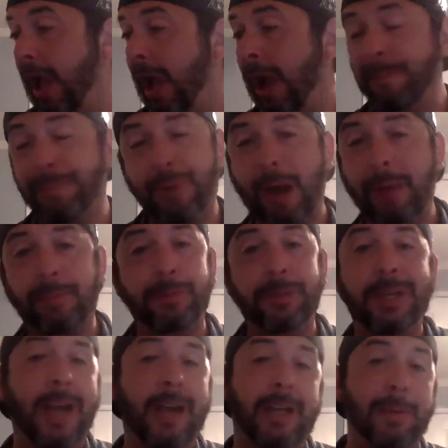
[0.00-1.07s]
I'm probably
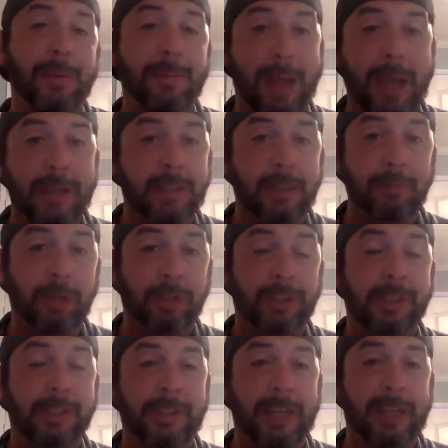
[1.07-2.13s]
not going to be passing much
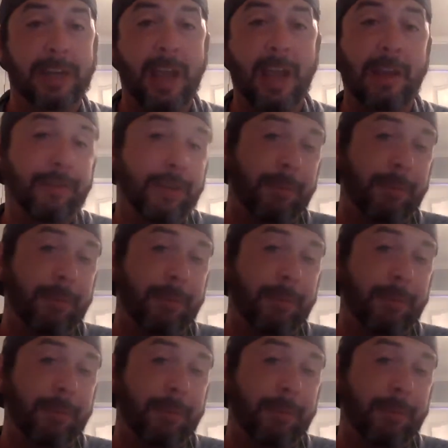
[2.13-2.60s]
in the second half.